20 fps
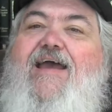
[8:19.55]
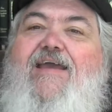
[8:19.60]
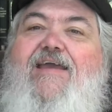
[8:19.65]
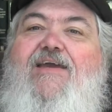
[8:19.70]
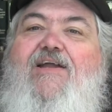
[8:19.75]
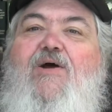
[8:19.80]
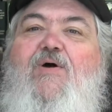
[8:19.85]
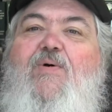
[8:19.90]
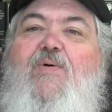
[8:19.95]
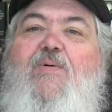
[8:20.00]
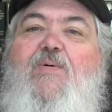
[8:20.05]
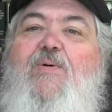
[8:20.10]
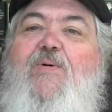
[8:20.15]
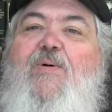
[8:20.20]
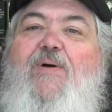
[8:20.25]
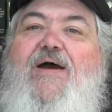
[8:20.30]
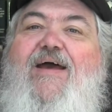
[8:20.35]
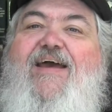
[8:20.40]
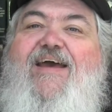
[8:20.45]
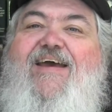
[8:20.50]
You
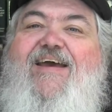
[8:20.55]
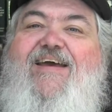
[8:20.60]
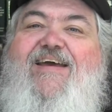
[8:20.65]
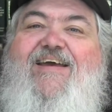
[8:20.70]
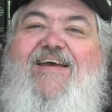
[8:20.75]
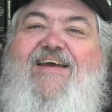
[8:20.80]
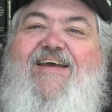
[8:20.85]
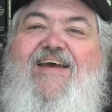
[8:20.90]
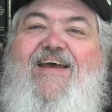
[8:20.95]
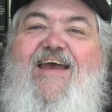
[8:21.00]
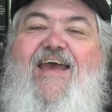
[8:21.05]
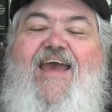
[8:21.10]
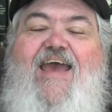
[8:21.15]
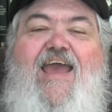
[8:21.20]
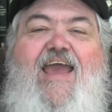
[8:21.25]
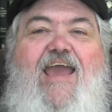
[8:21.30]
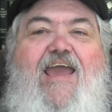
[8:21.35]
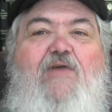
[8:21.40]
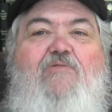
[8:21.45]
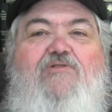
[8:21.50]
know,
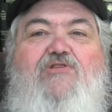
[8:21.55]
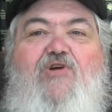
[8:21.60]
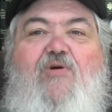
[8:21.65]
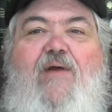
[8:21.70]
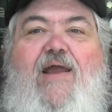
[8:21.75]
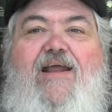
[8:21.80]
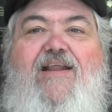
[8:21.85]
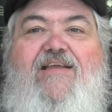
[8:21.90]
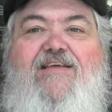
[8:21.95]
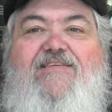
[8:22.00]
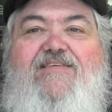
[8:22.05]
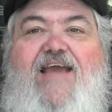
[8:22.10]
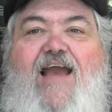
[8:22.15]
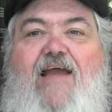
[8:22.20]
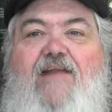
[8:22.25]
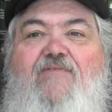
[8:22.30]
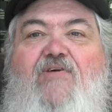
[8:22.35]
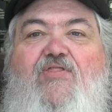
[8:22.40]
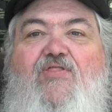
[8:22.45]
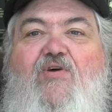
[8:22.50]
he was created as
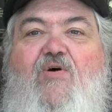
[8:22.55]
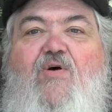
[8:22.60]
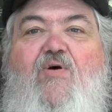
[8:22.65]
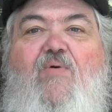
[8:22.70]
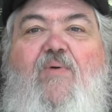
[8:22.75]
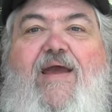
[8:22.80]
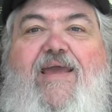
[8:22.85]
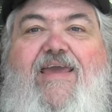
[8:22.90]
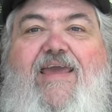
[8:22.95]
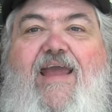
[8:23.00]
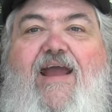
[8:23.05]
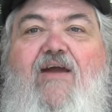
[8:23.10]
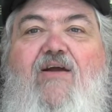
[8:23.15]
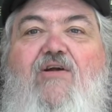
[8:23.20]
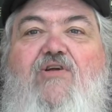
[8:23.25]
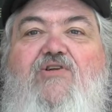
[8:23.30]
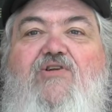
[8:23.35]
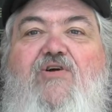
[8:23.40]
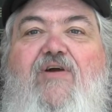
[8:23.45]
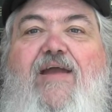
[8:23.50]
kind of a throwaway
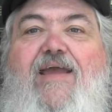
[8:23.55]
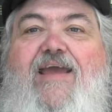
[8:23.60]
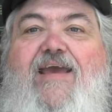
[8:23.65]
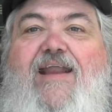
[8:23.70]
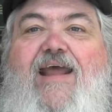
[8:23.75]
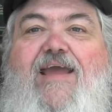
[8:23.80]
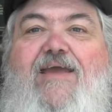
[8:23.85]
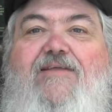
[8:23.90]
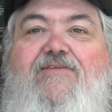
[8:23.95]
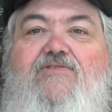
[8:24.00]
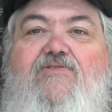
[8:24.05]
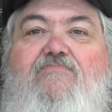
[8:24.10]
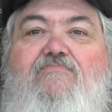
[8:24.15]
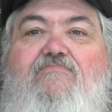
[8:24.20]
character in a